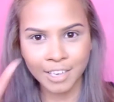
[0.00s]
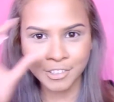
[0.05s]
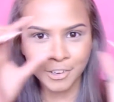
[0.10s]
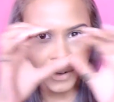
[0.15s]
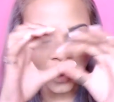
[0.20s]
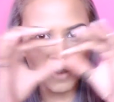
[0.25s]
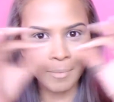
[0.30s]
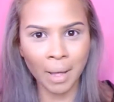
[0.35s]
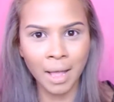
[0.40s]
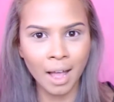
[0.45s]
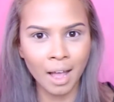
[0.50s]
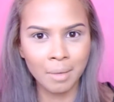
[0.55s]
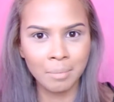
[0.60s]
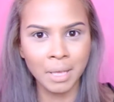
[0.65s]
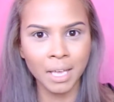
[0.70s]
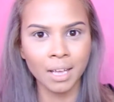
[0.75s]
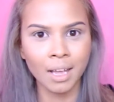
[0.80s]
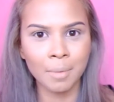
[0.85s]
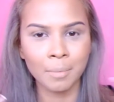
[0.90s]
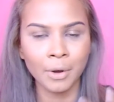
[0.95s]
don't have my eye
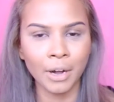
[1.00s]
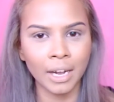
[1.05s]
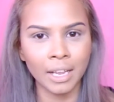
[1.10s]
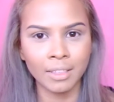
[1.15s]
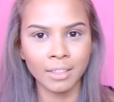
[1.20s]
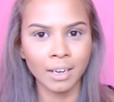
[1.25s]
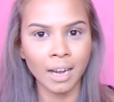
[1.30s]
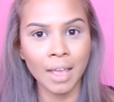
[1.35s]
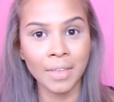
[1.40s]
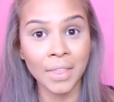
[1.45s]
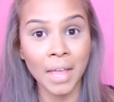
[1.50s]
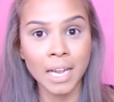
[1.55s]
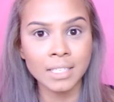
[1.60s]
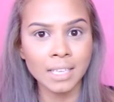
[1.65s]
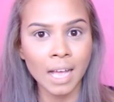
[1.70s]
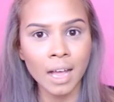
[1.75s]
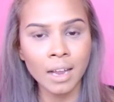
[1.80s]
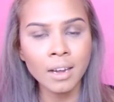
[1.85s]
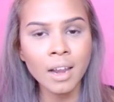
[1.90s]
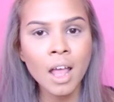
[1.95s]
makeup or anything like that
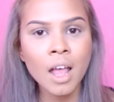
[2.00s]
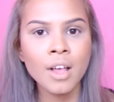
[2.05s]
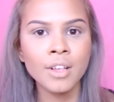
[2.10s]
done.